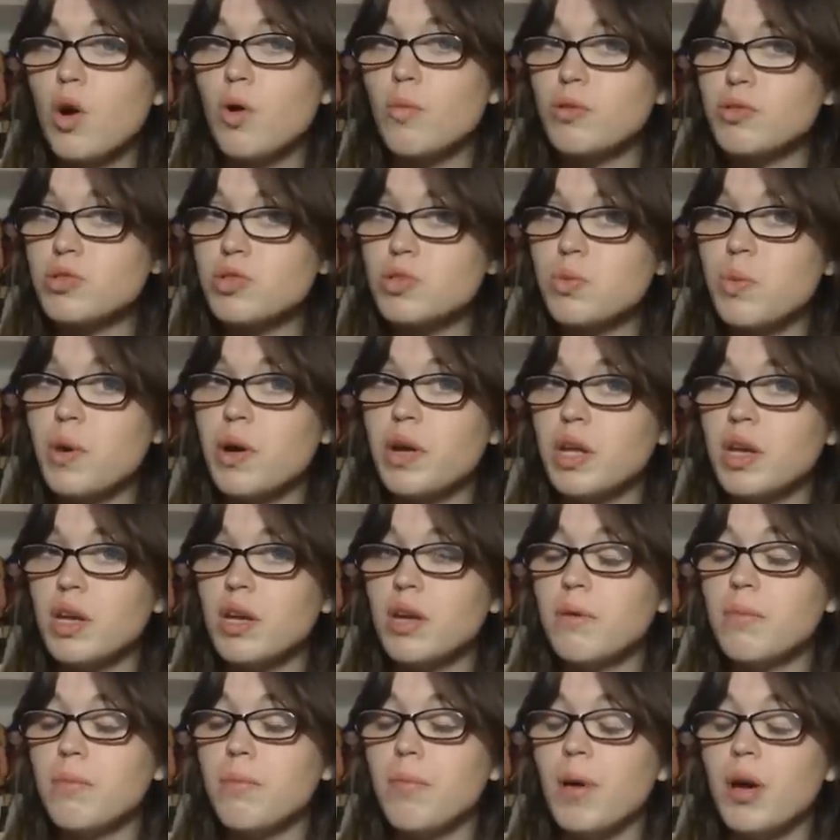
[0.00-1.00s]
almost
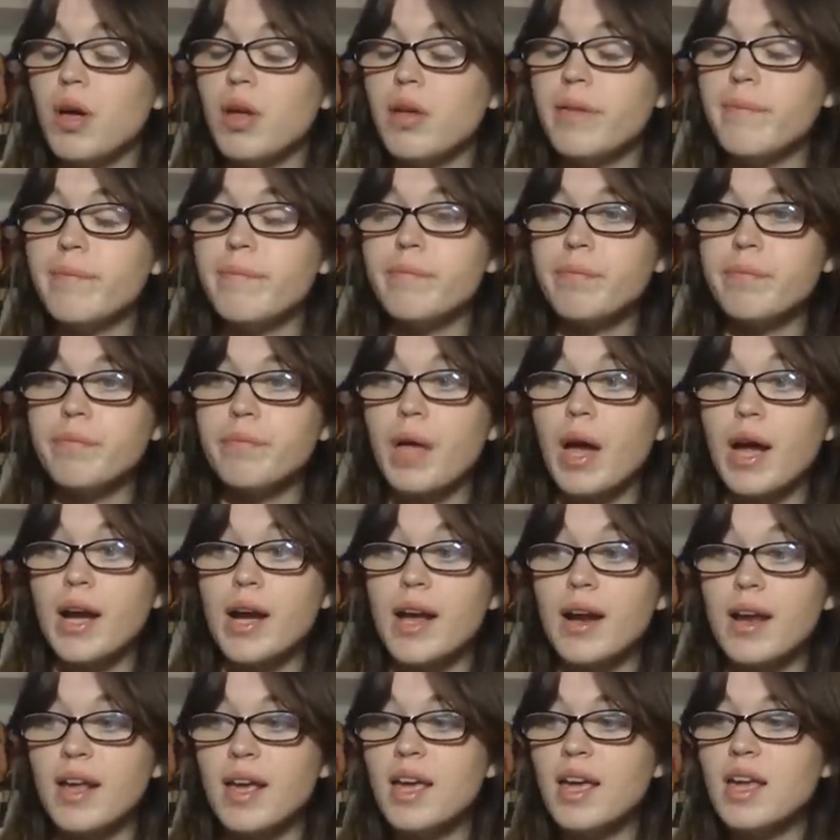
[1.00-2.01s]
20, but I
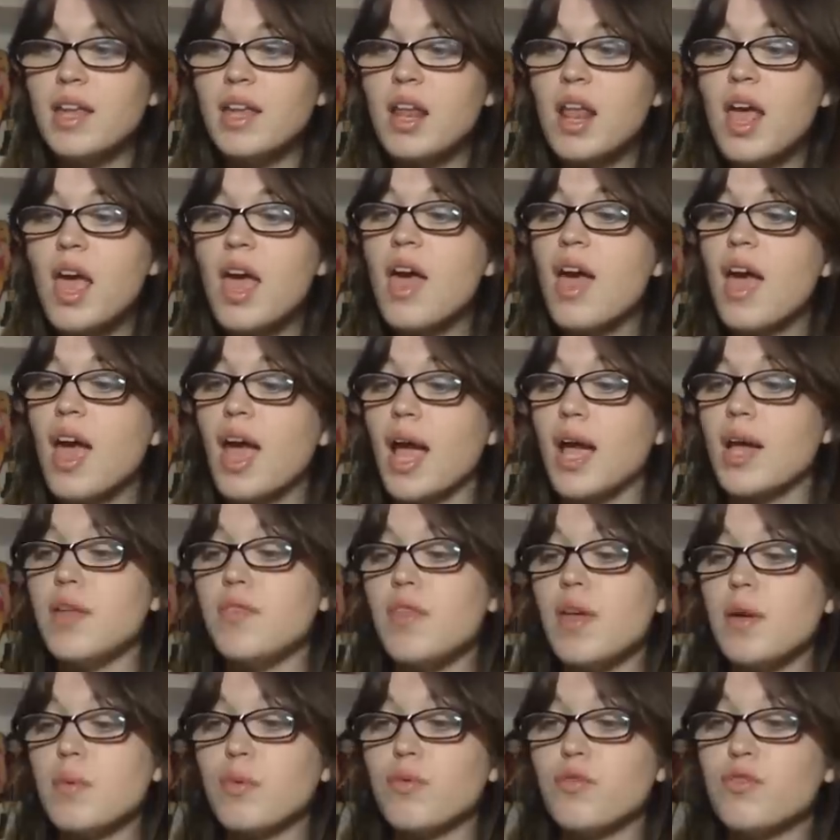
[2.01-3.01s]
got hit
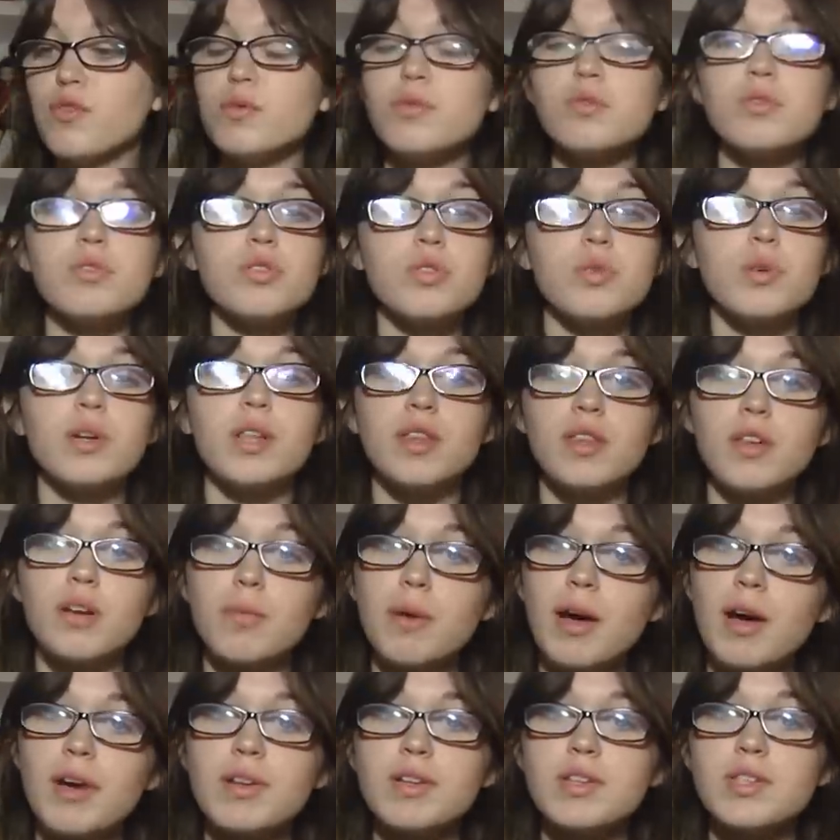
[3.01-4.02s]
and they refused to do anything
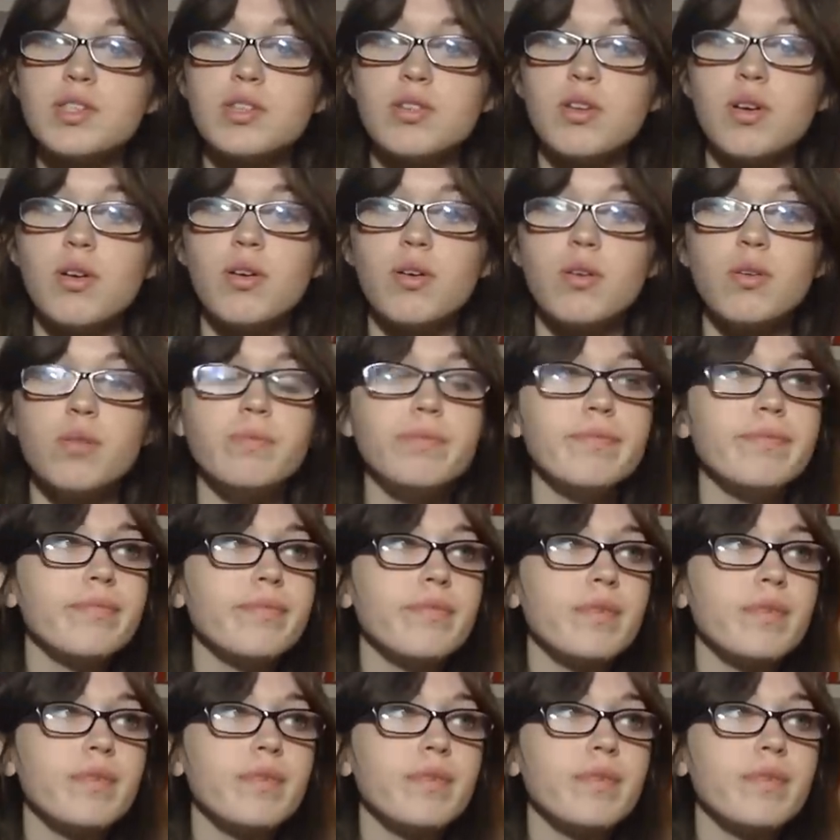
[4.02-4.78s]
about it, so